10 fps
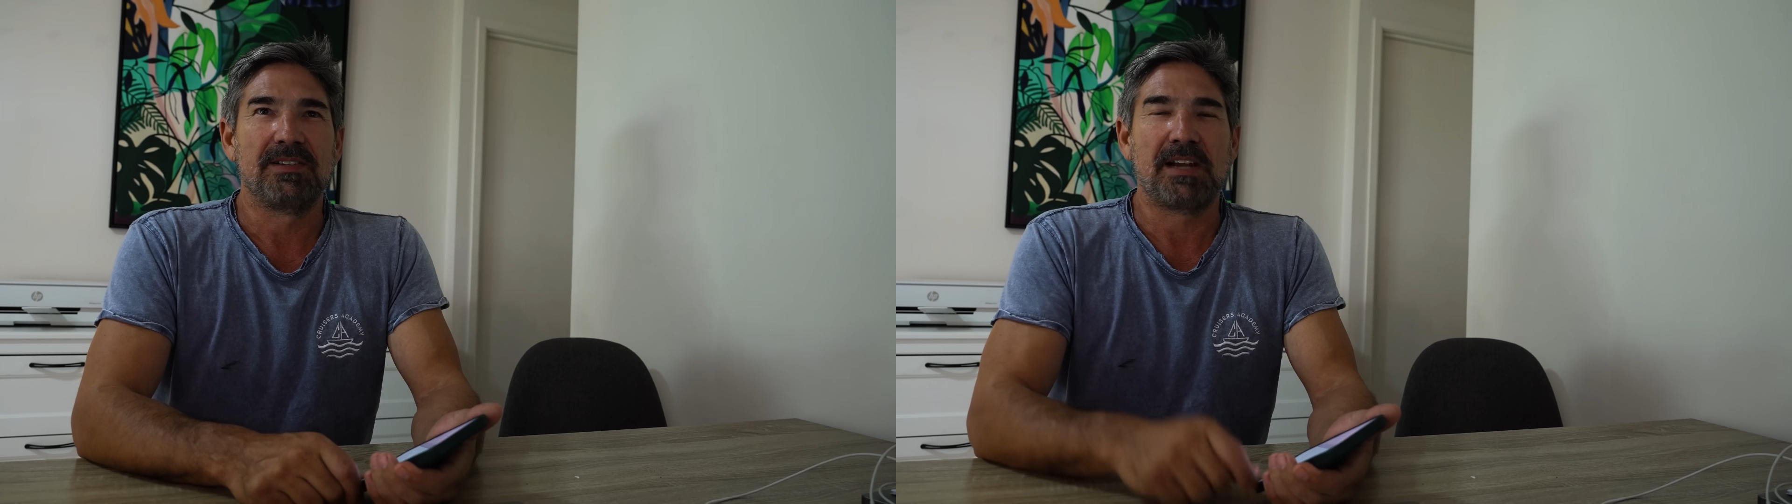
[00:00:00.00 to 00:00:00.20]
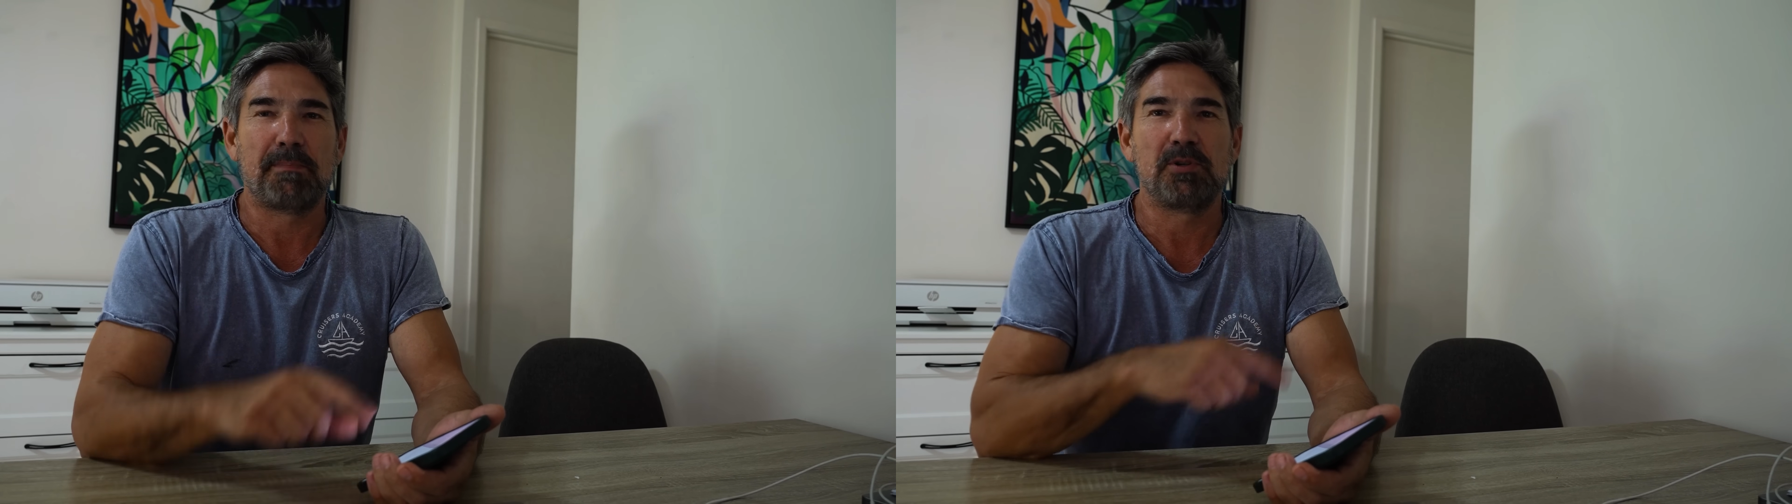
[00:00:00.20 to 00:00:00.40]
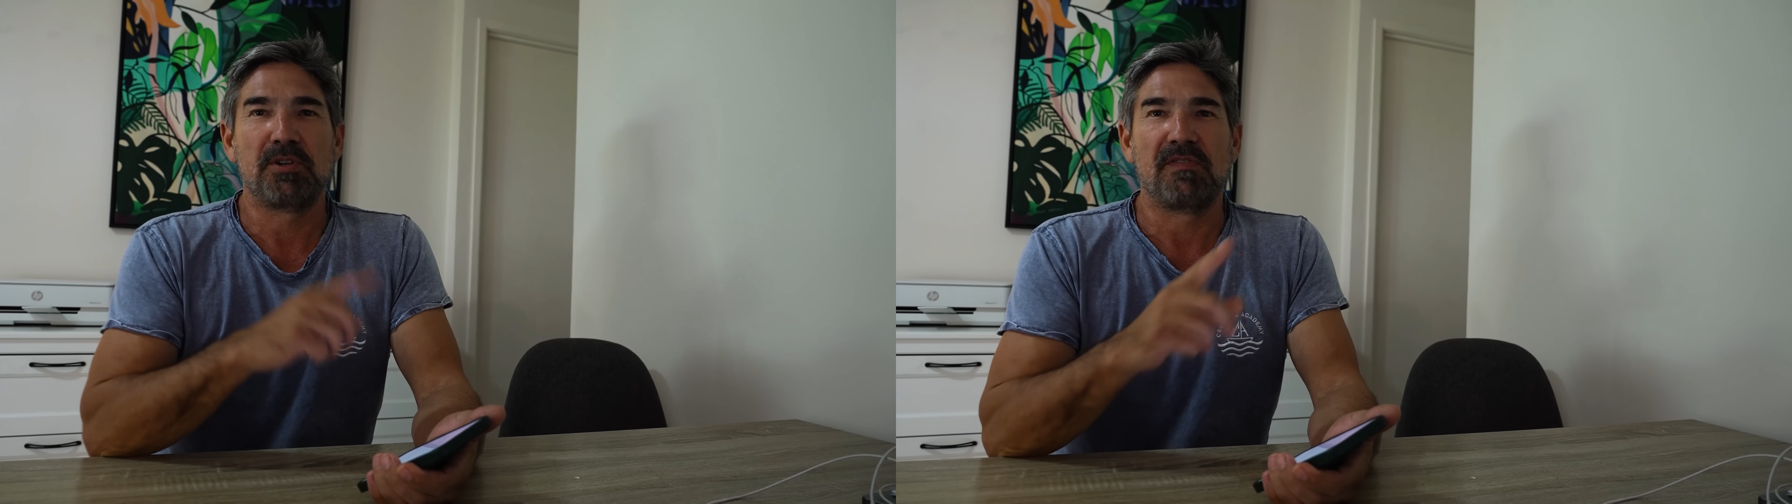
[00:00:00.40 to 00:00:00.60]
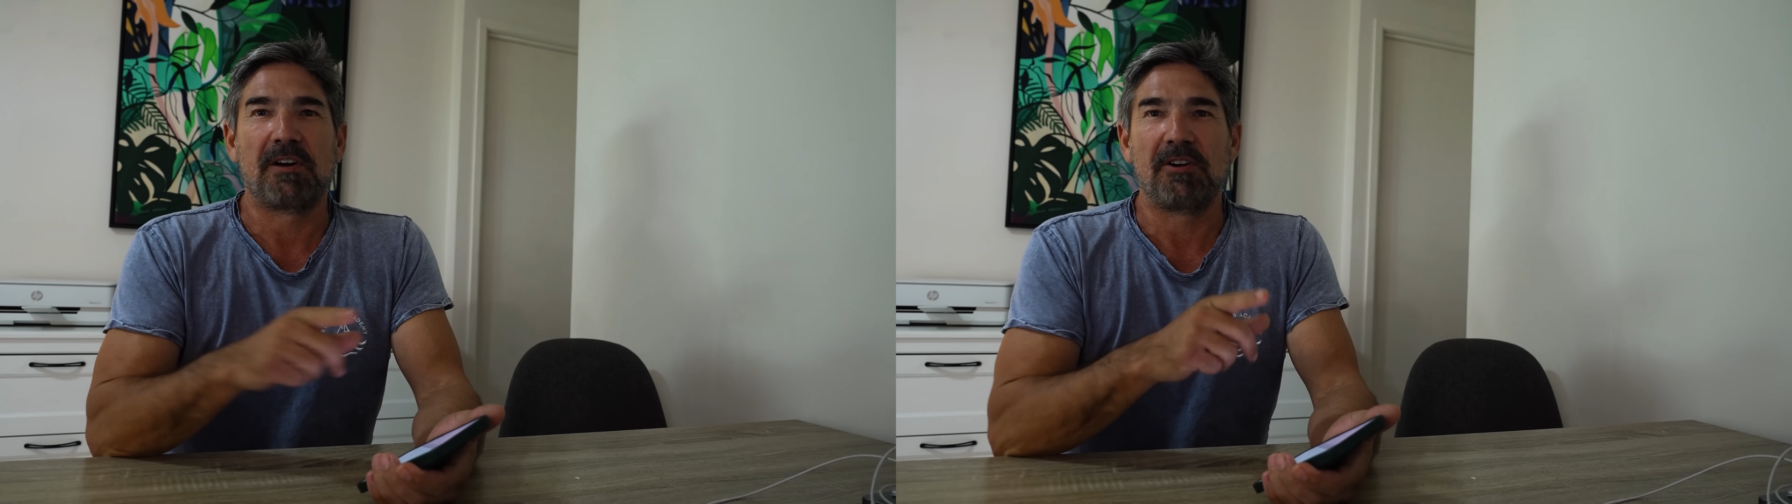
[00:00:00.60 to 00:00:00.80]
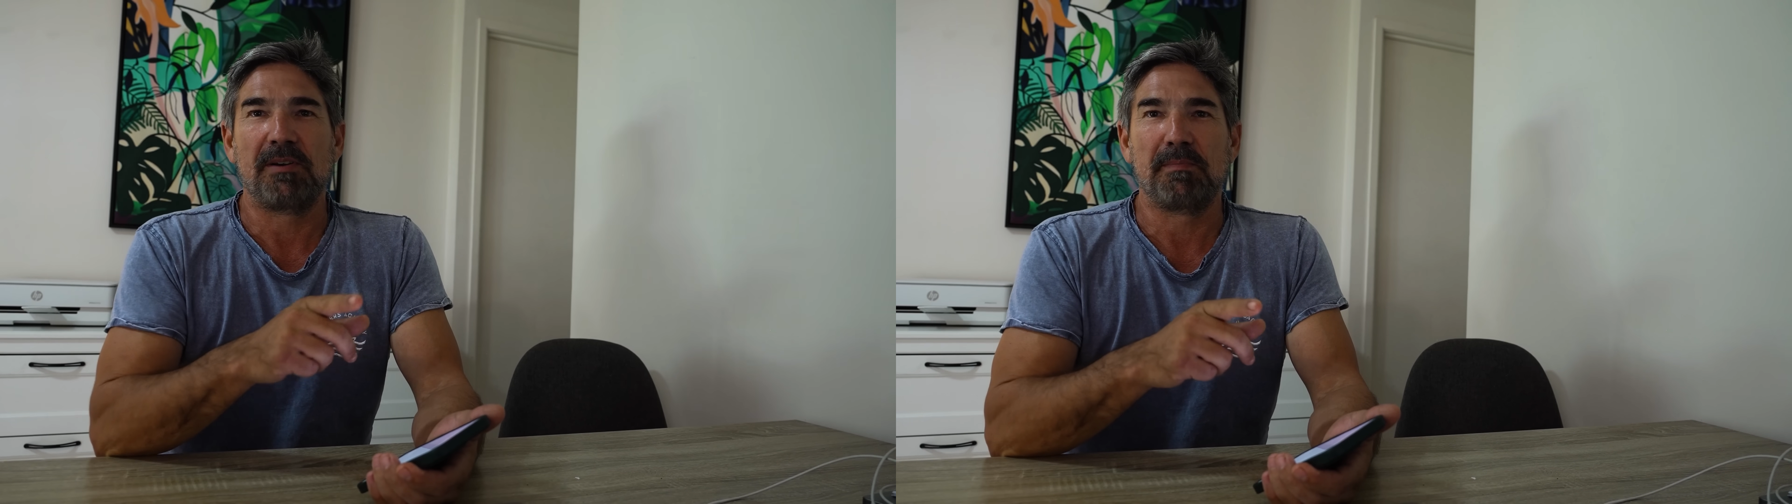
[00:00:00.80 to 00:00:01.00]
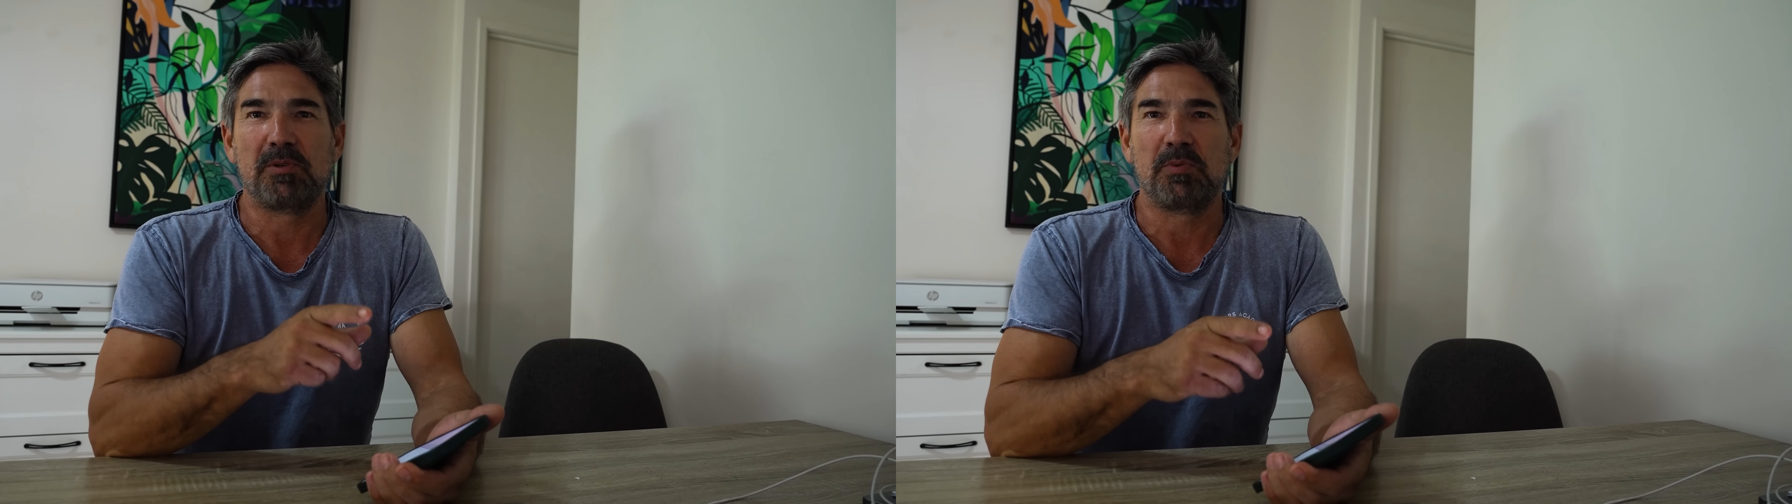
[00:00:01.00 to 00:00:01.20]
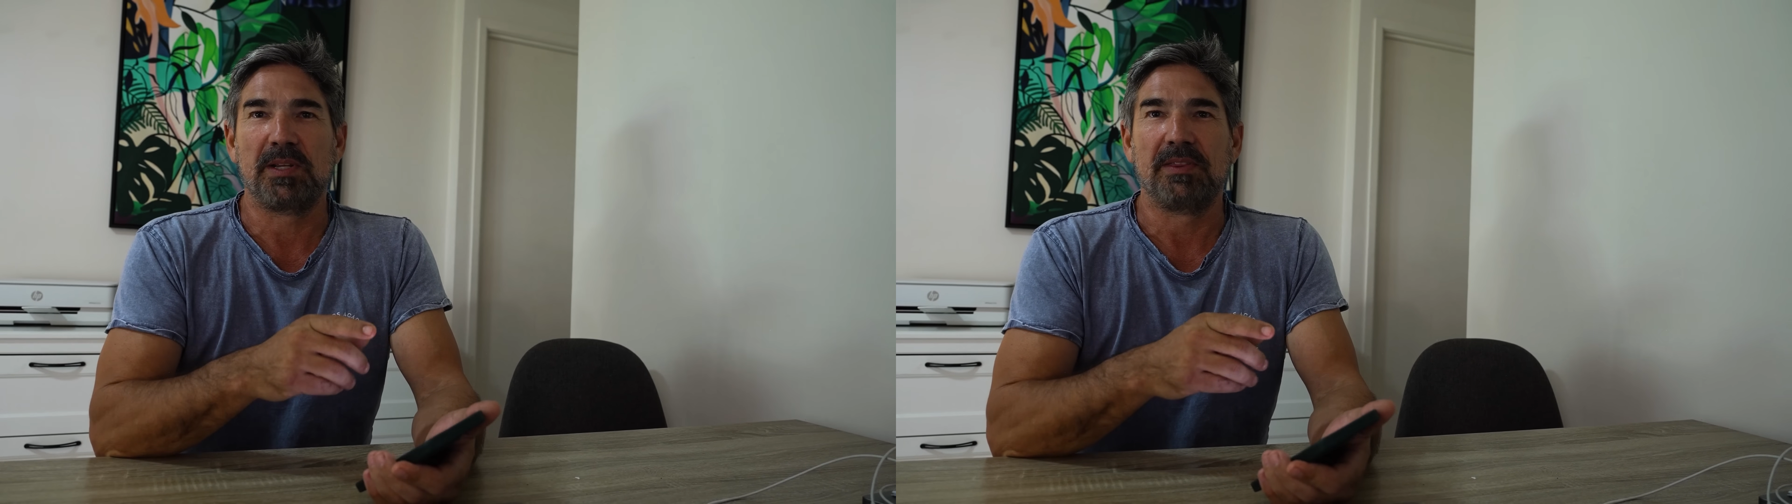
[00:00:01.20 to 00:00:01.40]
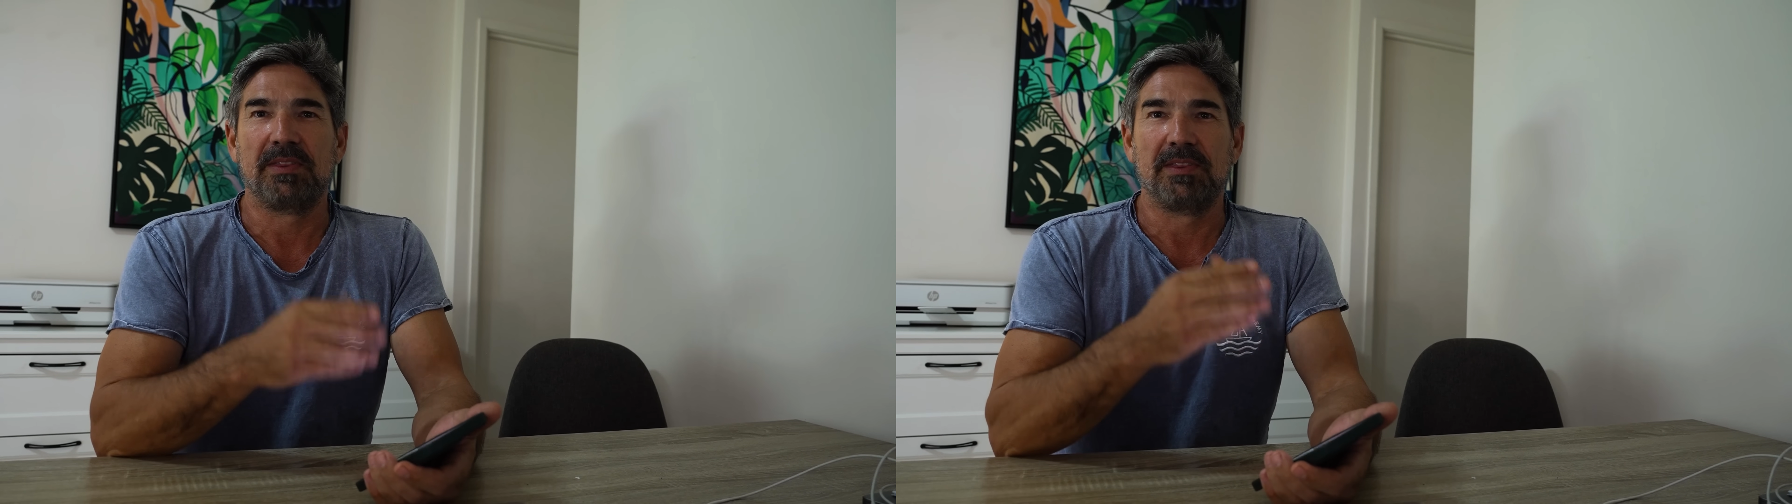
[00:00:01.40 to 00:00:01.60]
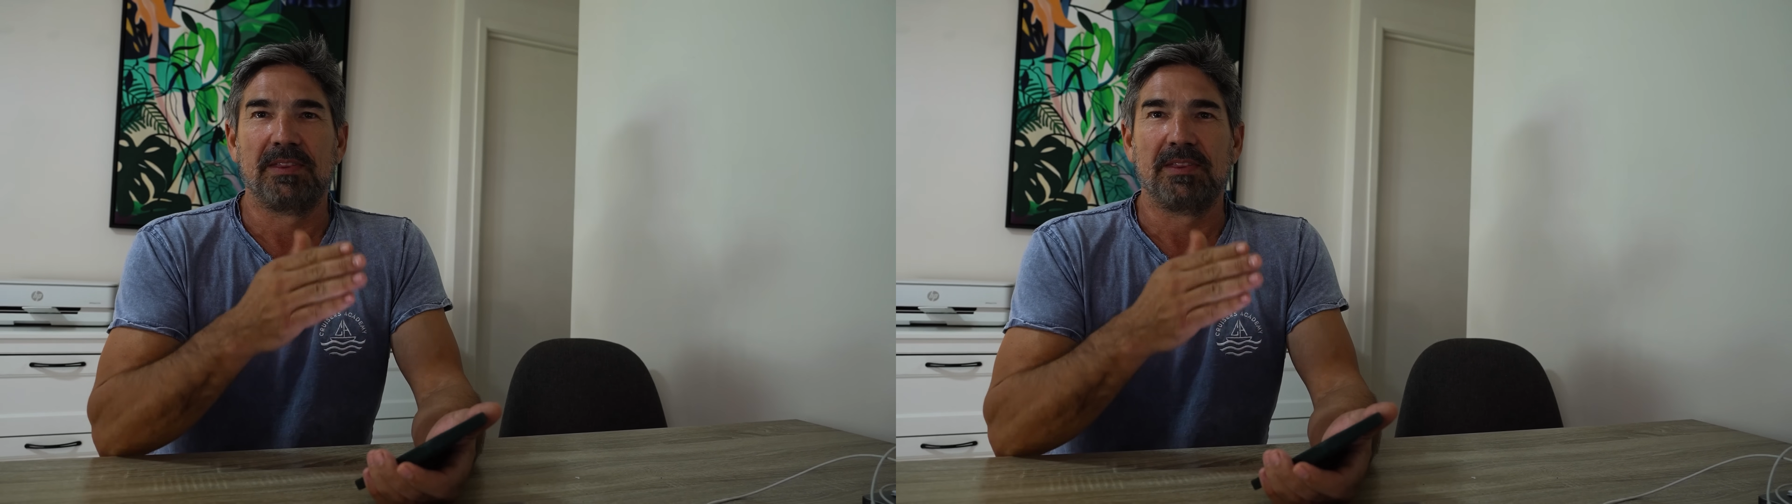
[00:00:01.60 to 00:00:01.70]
temperature variant between